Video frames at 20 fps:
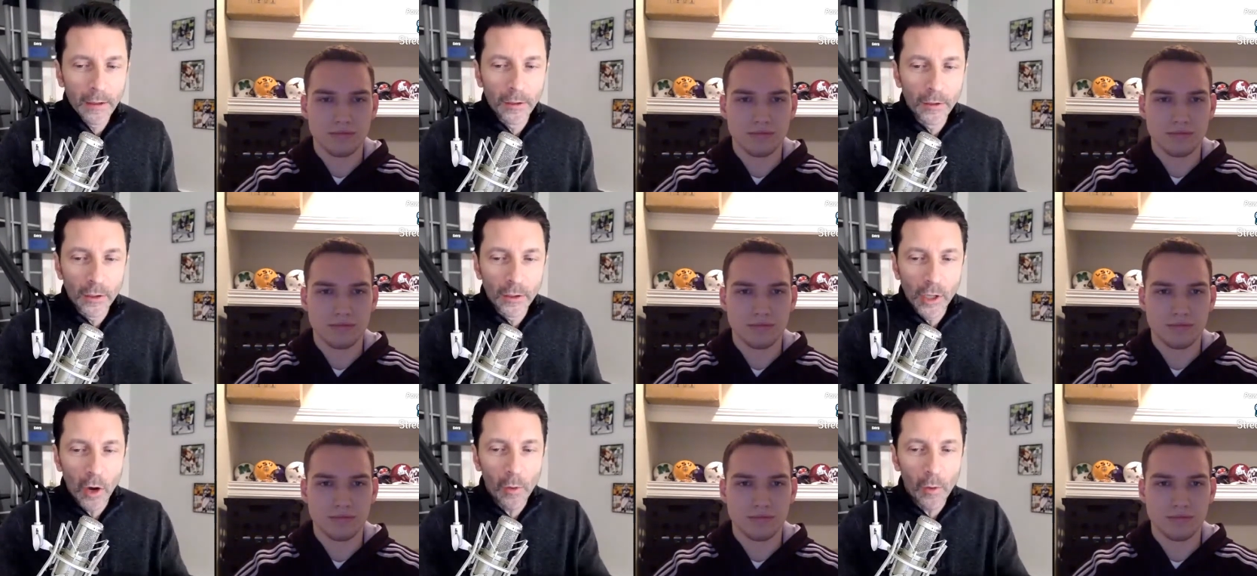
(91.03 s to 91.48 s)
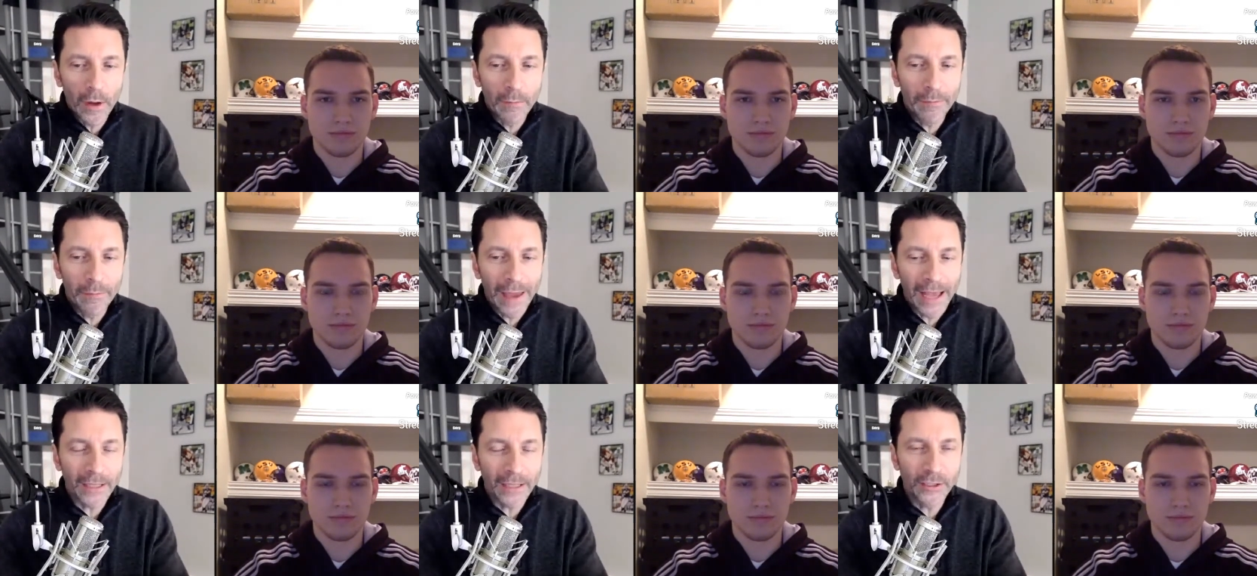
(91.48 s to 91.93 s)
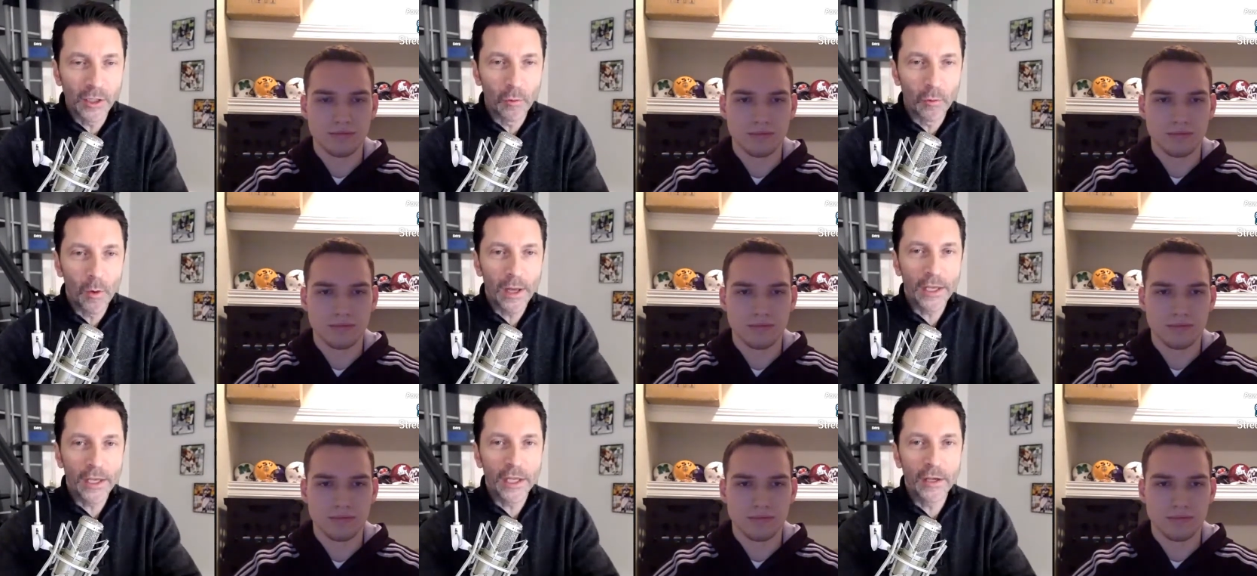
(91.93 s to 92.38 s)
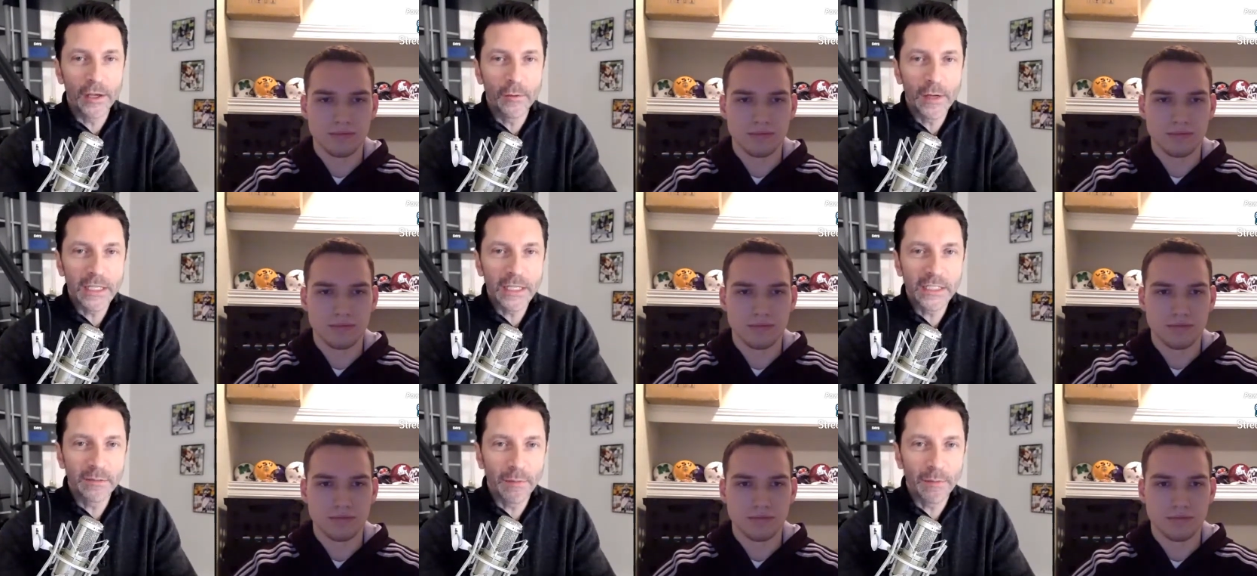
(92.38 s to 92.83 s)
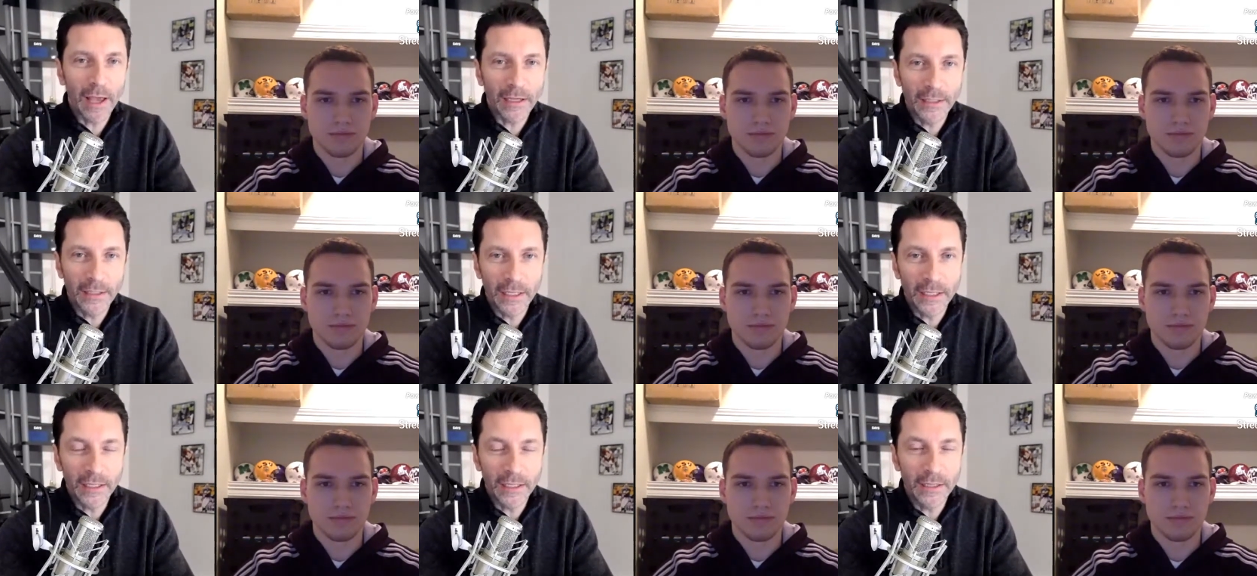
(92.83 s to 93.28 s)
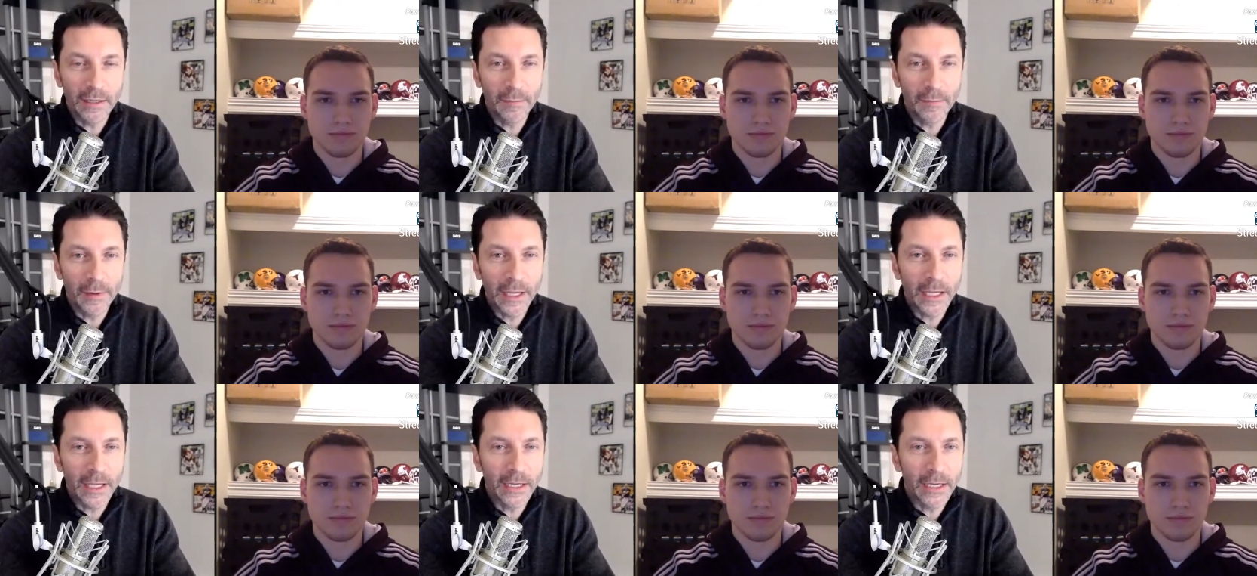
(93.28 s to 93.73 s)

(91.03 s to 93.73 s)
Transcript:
Speaker 1: Going back to what you expected at the beginning of